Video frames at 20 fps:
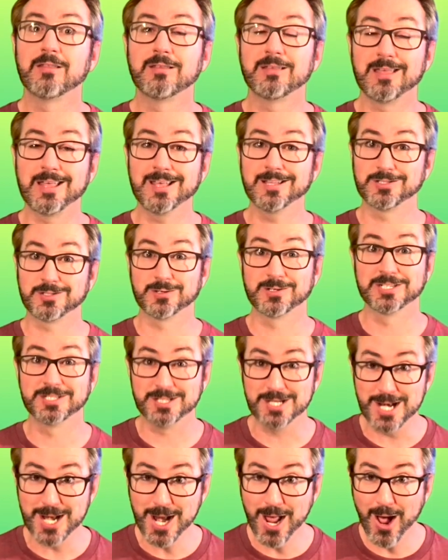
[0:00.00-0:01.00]
The answer is
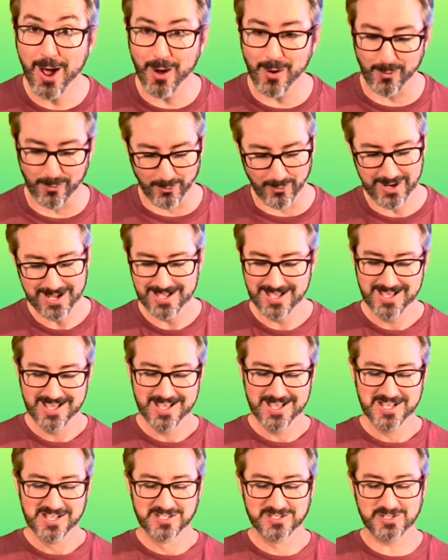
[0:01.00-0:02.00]
no.
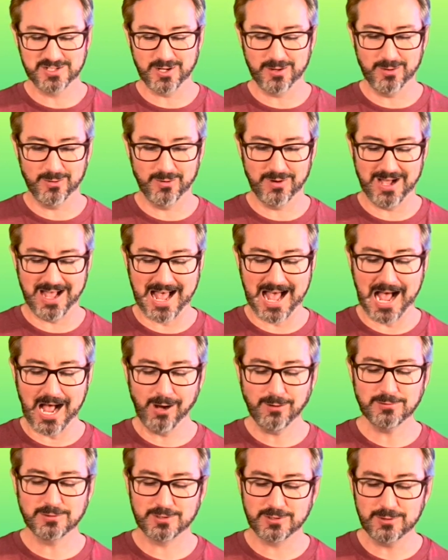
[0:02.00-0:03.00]
So
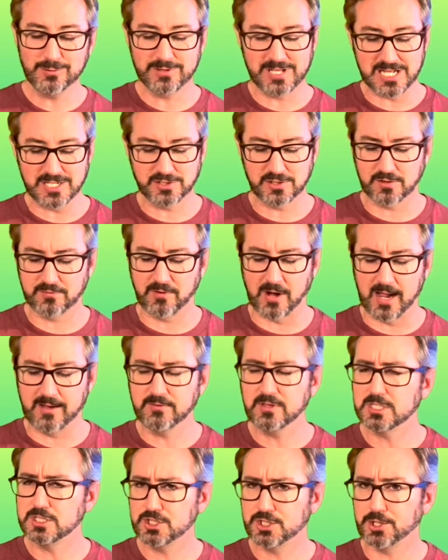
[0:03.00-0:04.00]
how do they survive
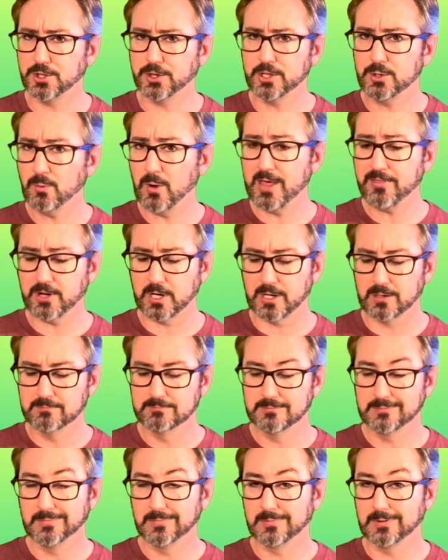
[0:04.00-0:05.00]
the chilly weather?
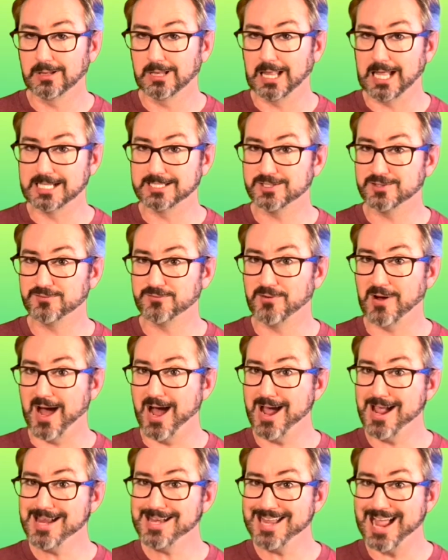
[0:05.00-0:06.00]
Let's
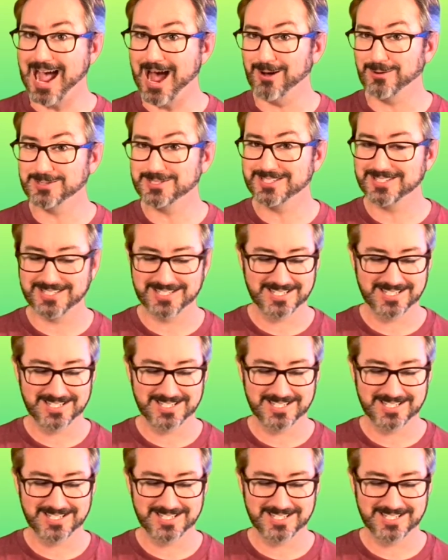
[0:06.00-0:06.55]
find out.